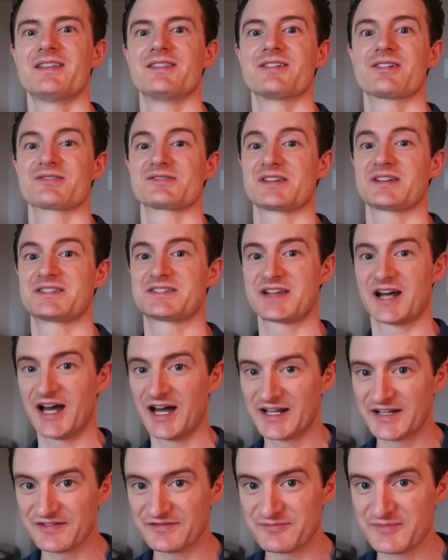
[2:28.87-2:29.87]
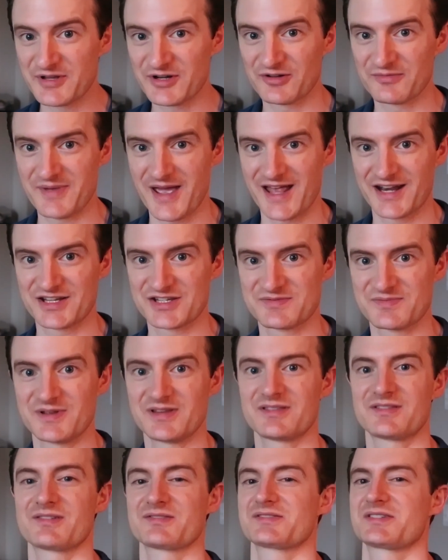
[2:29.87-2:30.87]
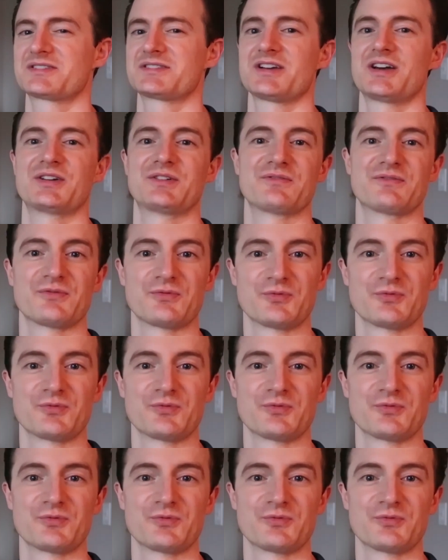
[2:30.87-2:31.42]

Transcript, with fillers: there's a ton of middle management, there's a ton of